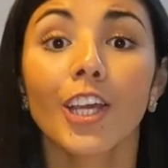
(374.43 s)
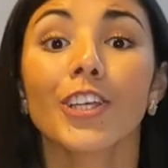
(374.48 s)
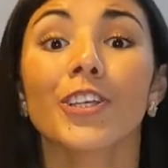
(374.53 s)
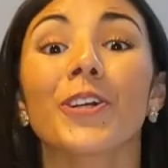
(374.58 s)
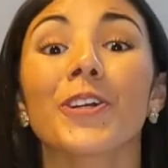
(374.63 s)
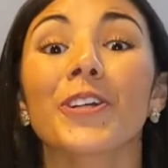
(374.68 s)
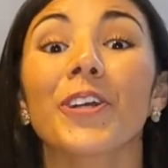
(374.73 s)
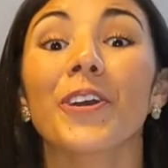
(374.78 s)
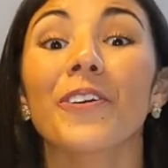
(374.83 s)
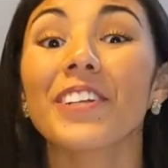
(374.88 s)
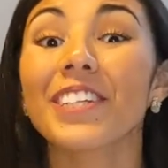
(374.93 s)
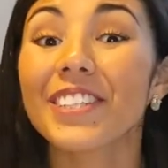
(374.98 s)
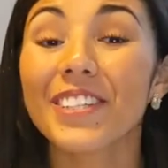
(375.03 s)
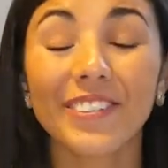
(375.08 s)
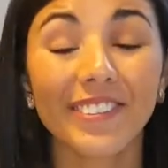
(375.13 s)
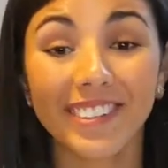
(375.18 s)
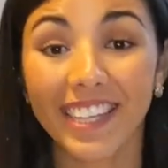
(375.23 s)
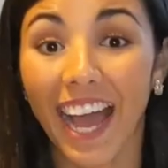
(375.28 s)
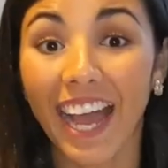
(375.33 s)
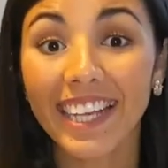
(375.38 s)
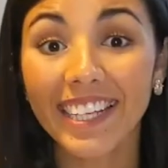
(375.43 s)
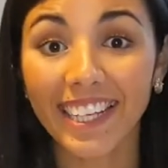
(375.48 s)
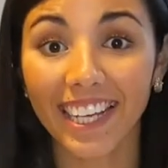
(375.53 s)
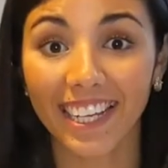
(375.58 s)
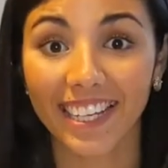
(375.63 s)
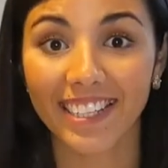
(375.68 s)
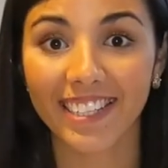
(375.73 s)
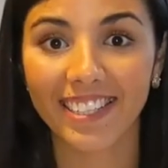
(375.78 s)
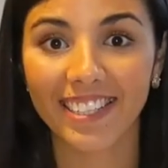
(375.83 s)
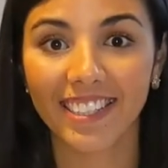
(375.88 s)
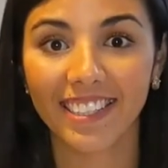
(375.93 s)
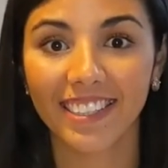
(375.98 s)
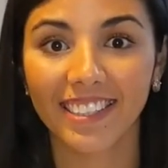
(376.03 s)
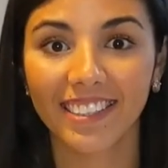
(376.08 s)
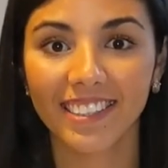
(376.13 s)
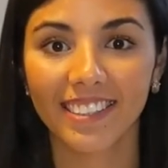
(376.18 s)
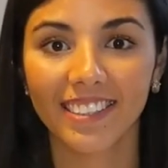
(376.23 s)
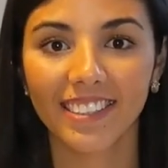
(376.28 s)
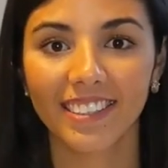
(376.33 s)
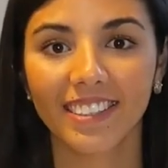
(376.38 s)
You're going to like it.
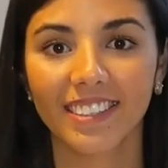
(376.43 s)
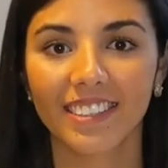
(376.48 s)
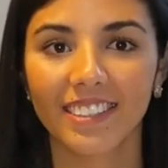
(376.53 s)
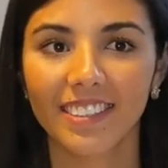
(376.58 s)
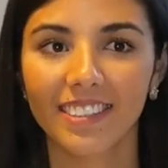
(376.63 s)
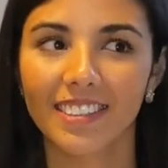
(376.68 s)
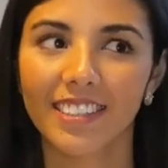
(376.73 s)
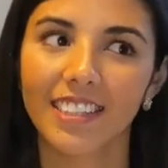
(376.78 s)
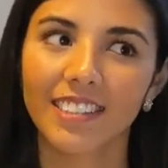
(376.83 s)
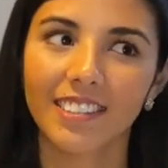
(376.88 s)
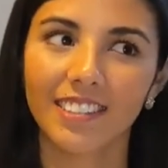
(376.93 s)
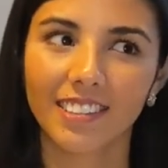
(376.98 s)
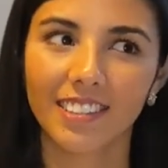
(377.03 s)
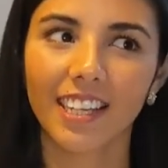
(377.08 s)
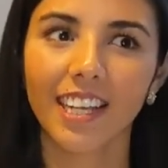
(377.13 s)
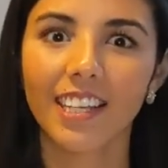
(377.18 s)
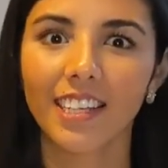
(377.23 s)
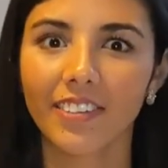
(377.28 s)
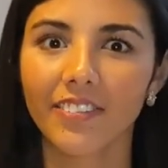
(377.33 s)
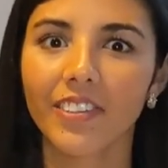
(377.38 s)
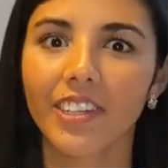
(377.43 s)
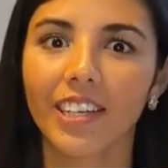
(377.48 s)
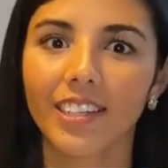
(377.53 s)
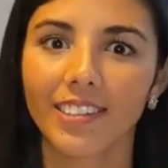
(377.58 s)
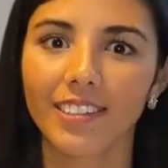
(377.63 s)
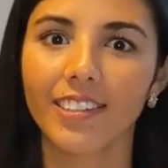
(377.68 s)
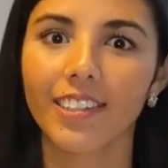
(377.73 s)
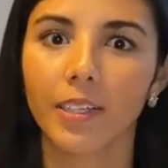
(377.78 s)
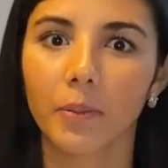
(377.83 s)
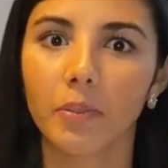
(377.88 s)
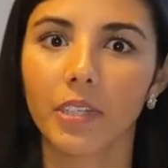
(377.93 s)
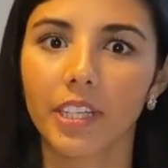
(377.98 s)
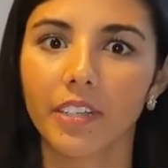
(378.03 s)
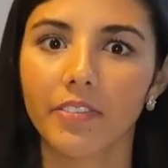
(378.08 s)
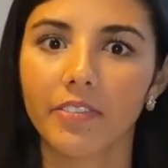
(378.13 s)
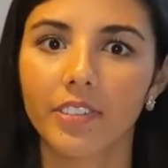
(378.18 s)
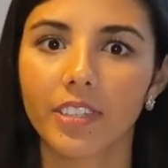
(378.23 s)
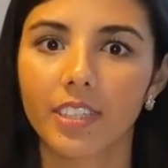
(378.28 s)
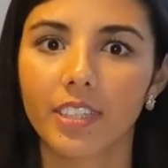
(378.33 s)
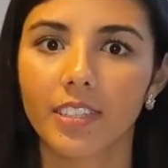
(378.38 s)
This is kind of like the
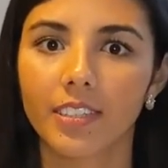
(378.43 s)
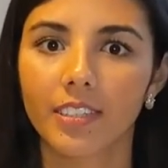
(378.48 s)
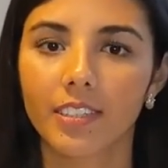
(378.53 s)
uplift.